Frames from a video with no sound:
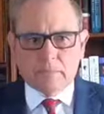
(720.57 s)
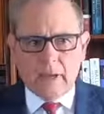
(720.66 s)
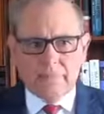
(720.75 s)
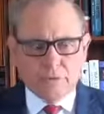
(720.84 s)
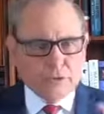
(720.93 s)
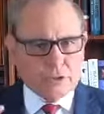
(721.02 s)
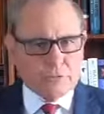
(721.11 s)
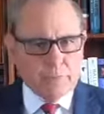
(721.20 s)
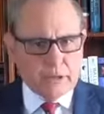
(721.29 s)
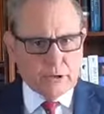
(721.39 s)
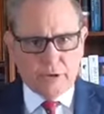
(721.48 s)
If you just
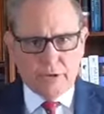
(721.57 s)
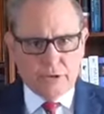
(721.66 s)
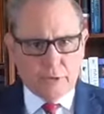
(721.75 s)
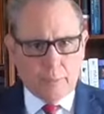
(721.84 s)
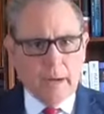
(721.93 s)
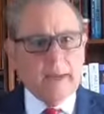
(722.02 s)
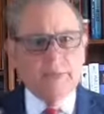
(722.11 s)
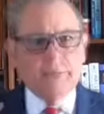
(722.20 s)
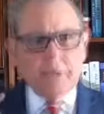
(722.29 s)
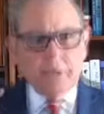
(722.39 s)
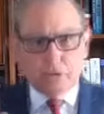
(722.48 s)
picture it in your
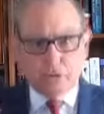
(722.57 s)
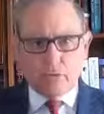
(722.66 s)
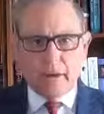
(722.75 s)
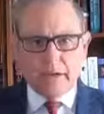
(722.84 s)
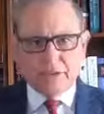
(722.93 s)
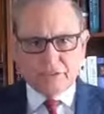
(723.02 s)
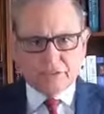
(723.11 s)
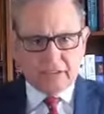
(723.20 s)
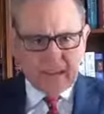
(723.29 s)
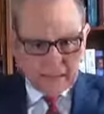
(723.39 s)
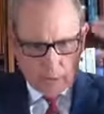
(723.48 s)
mind, it's Christ
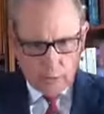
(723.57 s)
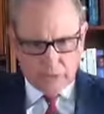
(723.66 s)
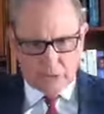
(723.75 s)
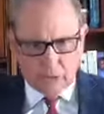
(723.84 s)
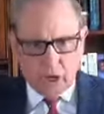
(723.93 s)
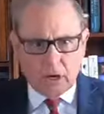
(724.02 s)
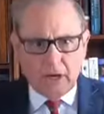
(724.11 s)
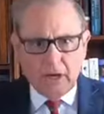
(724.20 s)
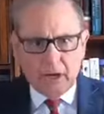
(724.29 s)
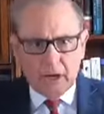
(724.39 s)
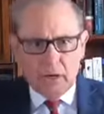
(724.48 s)
standing here with his long
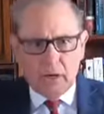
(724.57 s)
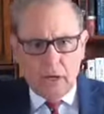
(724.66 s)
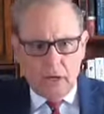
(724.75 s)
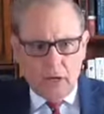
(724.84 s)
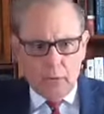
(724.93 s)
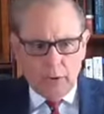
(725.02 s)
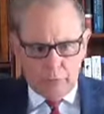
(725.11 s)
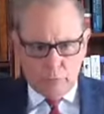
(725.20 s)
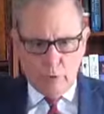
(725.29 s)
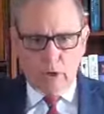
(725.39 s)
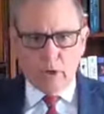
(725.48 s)
hair
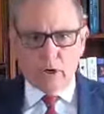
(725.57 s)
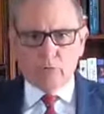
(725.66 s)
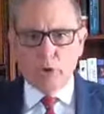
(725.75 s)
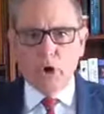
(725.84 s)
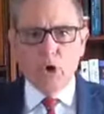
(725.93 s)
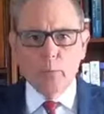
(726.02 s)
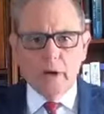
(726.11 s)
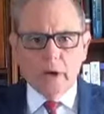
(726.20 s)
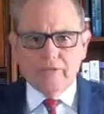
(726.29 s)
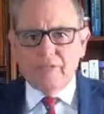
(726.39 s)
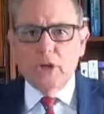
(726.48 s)
on a robe
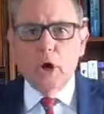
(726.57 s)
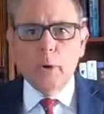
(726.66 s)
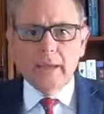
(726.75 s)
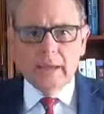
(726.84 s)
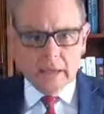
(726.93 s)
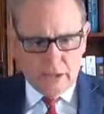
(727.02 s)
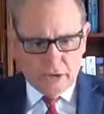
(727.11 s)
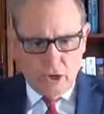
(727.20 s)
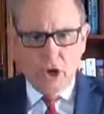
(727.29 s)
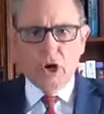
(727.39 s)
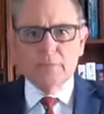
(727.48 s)
flowing and his
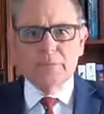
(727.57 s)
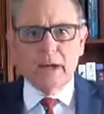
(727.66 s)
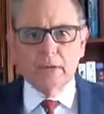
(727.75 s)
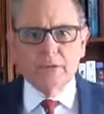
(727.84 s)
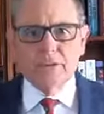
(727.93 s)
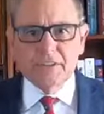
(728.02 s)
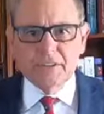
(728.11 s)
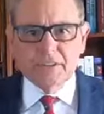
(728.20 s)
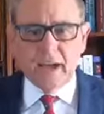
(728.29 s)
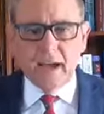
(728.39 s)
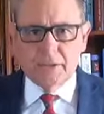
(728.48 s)
arms out to the
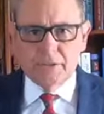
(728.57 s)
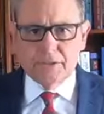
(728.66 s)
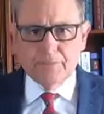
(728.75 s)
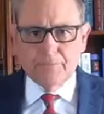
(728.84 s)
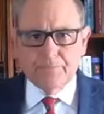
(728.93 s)
sides.